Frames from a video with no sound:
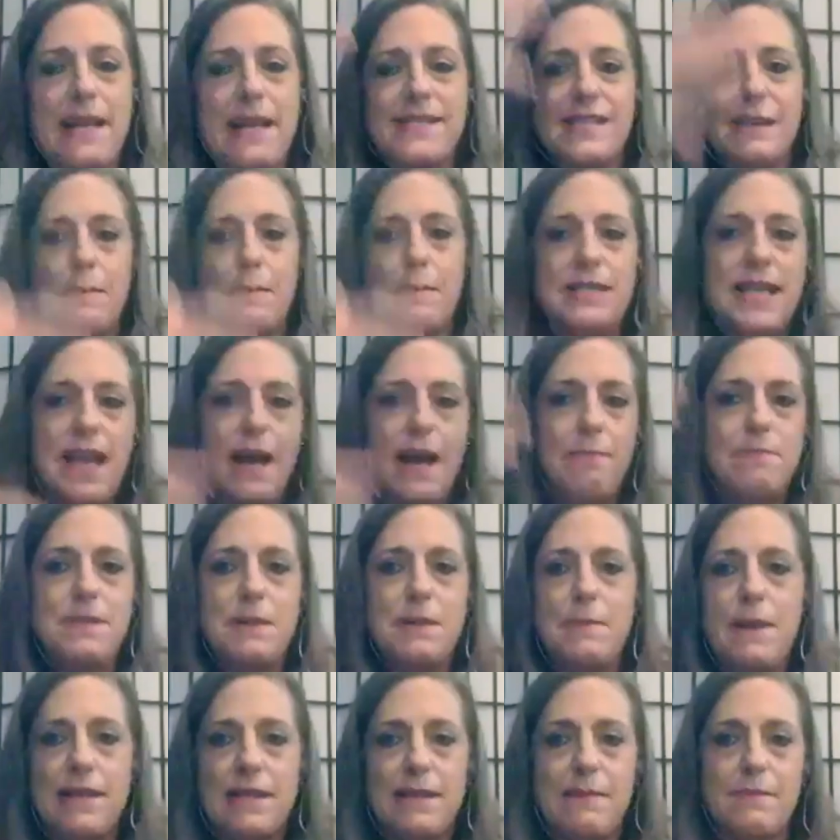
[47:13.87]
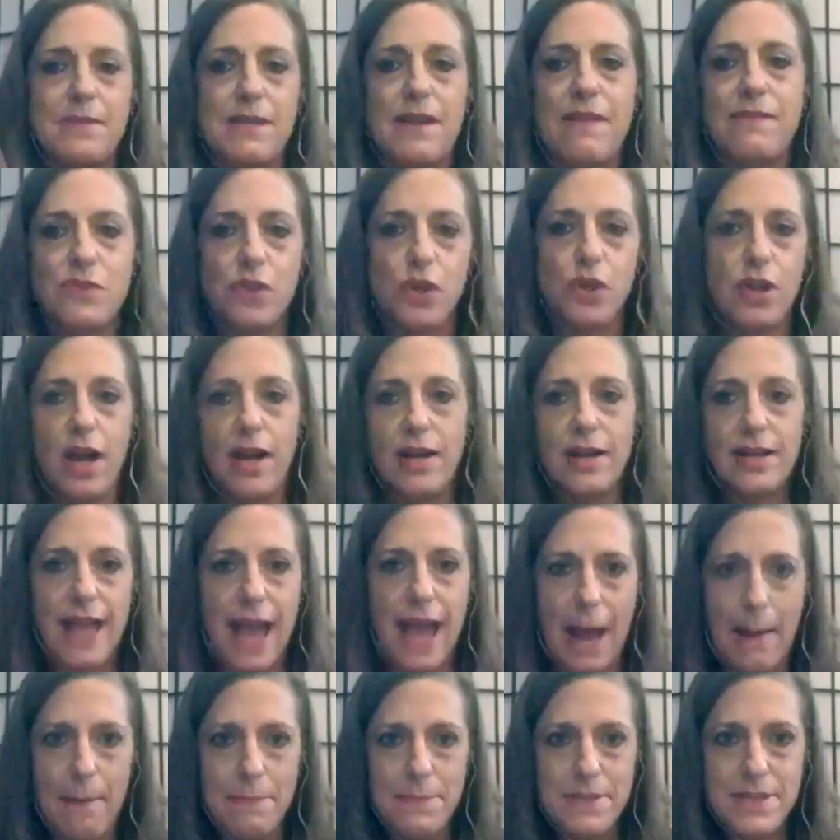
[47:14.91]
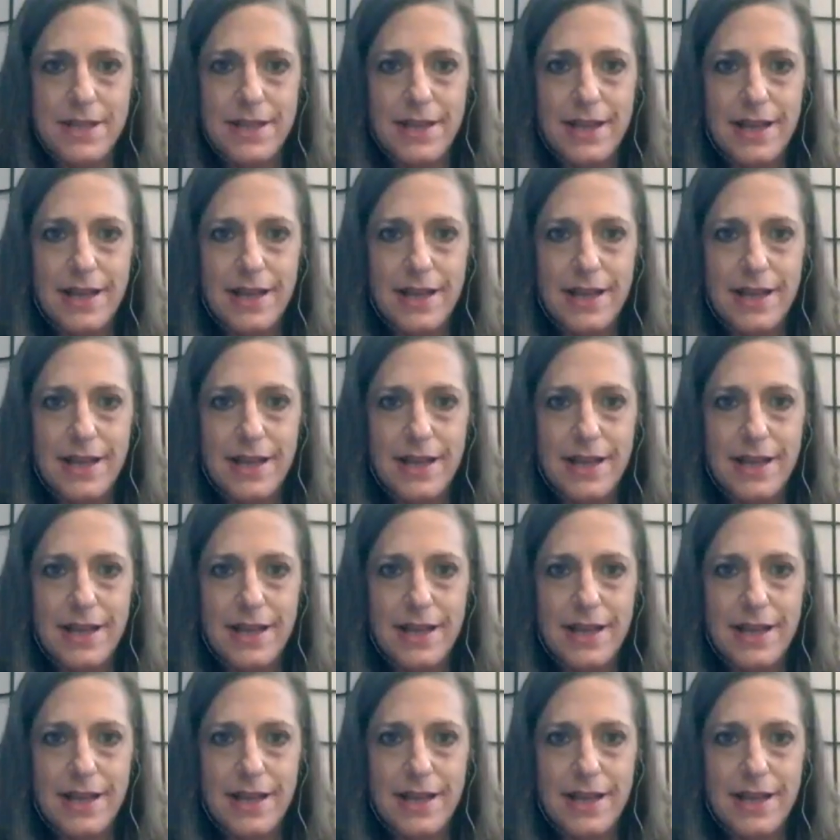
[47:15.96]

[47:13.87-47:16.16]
some attempt to make themselves look unkempt.